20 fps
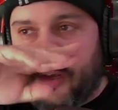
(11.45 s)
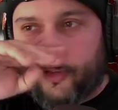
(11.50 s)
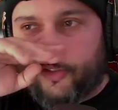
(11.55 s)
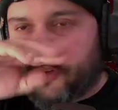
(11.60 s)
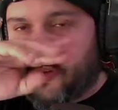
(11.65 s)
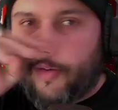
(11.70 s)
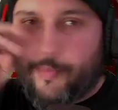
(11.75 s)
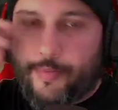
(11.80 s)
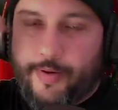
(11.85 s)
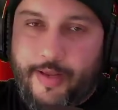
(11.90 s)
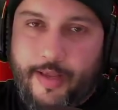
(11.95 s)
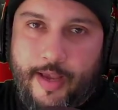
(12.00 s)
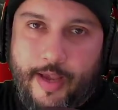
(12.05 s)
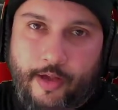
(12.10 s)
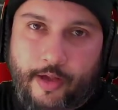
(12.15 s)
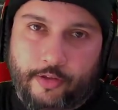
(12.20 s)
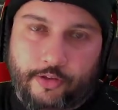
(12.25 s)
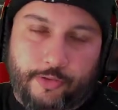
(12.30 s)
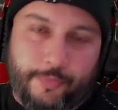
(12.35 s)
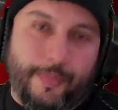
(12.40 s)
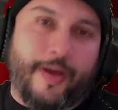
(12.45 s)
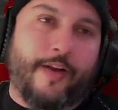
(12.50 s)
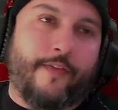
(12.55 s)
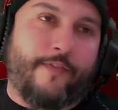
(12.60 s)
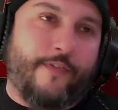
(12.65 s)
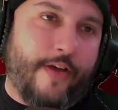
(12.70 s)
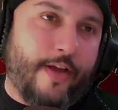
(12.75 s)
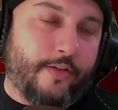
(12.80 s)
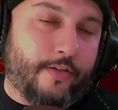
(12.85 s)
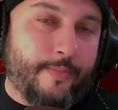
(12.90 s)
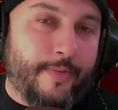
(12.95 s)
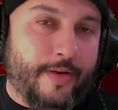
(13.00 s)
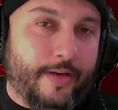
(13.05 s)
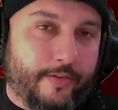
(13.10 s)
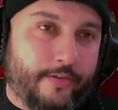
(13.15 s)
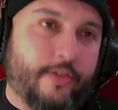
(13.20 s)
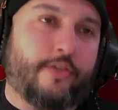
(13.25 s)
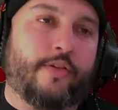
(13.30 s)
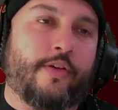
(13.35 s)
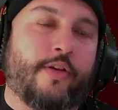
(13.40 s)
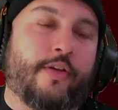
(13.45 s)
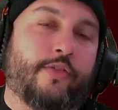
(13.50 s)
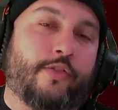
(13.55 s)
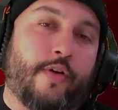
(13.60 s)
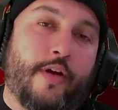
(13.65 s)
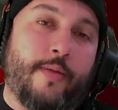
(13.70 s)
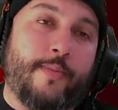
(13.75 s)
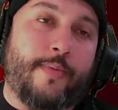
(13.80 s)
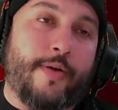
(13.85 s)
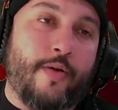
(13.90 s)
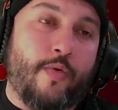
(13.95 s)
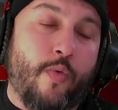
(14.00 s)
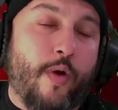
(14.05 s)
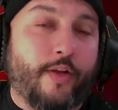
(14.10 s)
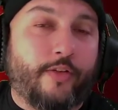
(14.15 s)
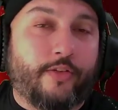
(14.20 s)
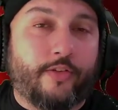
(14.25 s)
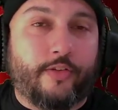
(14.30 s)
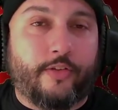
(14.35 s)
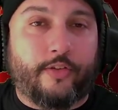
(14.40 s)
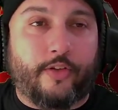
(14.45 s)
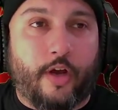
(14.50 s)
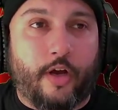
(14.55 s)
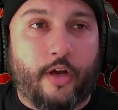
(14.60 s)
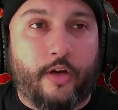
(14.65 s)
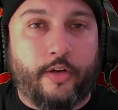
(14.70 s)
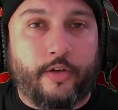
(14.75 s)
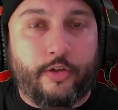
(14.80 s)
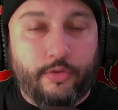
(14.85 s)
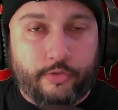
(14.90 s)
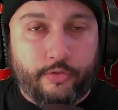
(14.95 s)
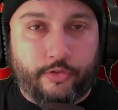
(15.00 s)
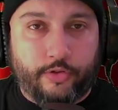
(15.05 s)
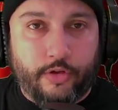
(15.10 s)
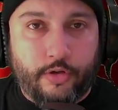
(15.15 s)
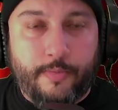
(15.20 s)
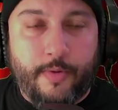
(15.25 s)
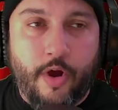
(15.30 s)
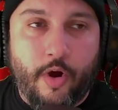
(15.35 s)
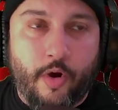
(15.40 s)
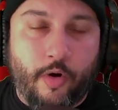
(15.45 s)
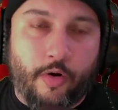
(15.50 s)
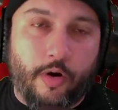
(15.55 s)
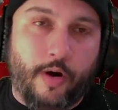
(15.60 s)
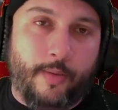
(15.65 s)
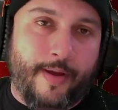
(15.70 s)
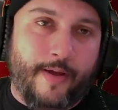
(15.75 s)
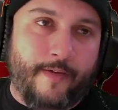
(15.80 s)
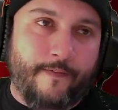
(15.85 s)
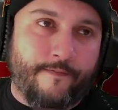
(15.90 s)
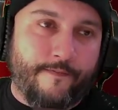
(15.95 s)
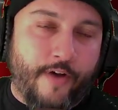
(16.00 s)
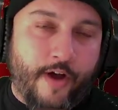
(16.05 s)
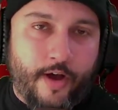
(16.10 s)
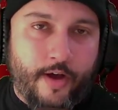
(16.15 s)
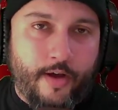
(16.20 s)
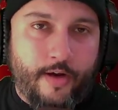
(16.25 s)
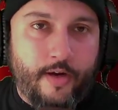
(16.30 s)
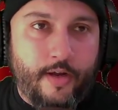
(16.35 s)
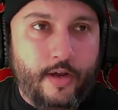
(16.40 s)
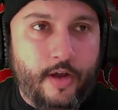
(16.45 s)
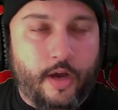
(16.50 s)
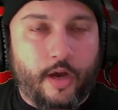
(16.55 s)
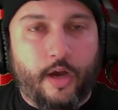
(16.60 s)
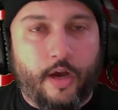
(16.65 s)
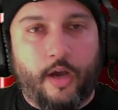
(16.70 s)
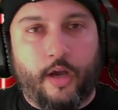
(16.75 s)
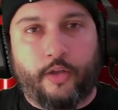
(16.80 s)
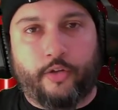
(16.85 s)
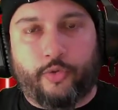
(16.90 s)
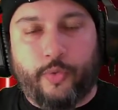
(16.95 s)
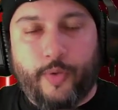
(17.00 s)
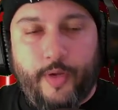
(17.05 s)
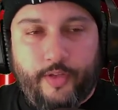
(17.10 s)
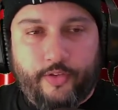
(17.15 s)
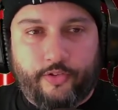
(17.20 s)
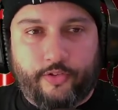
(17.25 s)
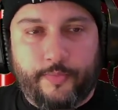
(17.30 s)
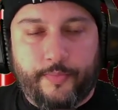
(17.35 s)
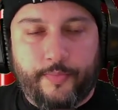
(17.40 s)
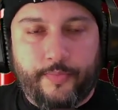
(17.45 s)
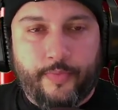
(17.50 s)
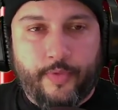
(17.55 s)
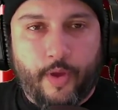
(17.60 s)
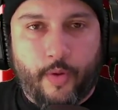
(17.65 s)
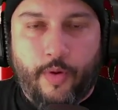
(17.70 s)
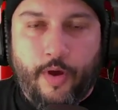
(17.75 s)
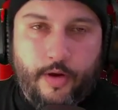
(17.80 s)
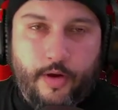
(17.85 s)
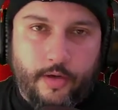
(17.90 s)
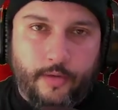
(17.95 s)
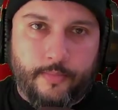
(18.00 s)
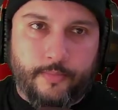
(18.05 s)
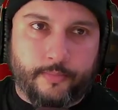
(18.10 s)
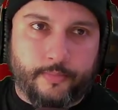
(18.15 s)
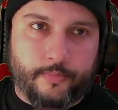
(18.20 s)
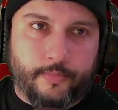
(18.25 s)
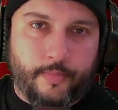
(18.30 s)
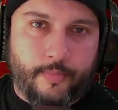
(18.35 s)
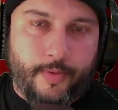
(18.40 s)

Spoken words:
So everybody on Spotify is going to be listening to this, or anybody who watches this on YouTube or on my VOD on Twitch, welcome.